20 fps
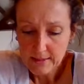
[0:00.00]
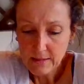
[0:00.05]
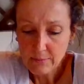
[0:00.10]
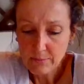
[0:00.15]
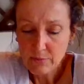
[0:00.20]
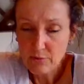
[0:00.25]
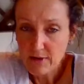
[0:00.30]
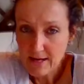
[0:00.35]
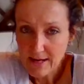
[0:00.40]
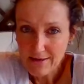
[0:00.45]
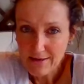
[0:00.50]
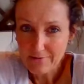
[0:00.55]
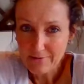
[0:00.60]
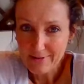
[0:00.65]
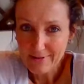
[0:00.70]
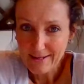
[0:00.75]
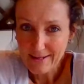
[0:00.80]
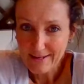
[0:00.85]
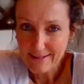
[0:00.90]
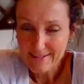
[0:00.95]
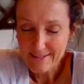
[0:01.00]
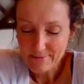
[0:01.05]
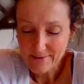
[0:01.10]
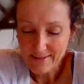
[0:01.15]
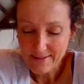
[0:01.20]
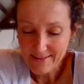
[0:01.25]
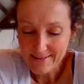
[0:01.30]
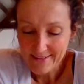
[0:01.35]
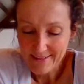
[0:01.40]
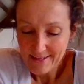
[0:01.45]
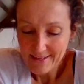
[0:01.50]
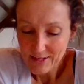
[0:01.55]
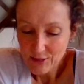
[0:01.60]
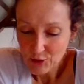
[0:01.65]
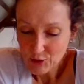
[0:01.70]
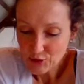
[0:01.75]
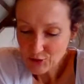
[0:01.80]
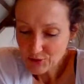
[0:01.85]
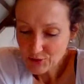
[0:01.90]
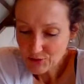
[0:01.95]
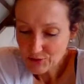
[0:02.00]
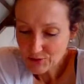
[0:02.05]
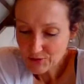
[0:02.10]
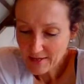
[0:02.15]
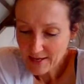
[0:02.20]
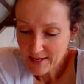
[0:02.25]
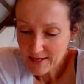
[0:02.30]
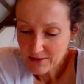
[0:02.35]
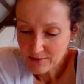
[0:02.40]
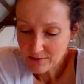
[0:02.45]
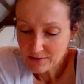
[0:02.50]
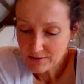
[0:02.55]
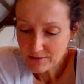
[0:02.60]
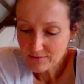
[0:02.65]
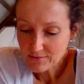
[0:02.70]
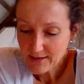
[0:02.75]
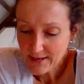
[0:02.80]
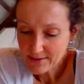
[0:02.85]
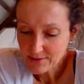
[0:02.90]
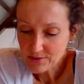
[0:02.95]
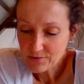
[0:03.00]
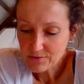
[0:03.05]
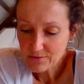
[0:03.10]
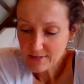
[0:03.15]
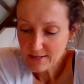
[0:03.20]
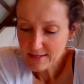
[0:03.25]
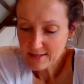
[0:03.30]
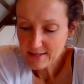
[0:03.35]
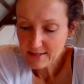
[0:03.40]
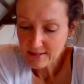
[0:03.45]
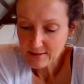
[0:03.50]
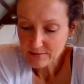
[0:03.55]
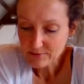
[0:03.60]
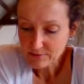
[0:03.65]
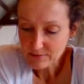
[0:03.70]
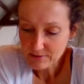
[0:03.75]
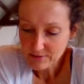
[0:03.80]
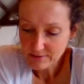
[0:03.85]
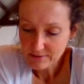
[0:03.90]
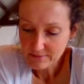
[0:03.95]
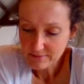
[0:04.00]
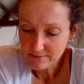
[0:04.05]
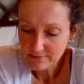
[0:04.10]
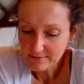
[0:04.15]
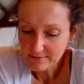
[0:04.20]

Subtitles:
Number 11, last one. Do they use flattery, guilt,